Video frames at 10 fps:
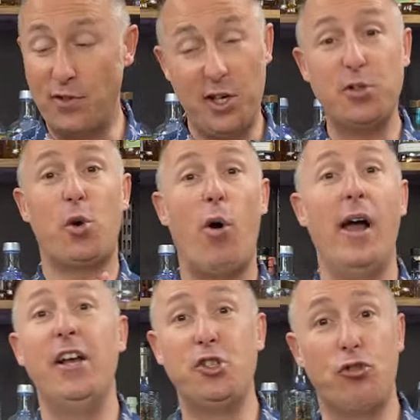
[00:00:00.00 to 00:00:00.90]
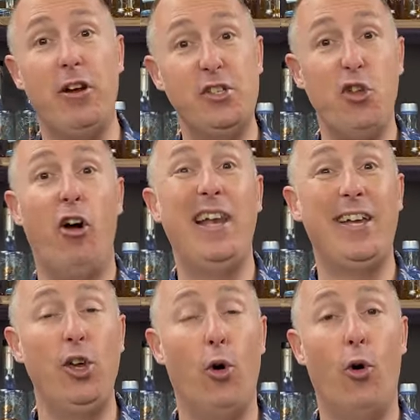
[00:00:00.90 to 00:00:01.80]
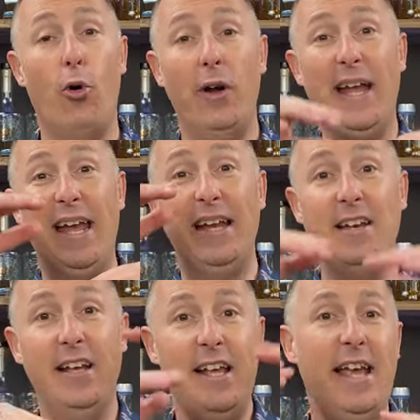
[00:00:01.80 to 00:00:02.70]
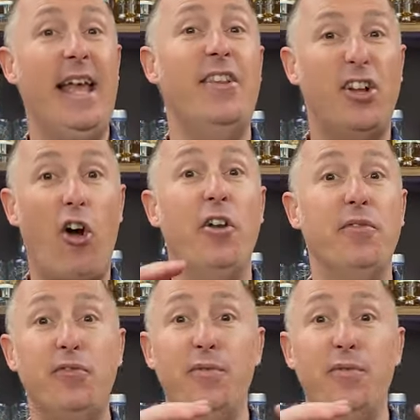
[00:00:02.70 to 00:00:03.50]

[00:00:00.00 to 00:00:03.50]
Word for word: So it's quite a strong, it's not a liqueur in, in the kind of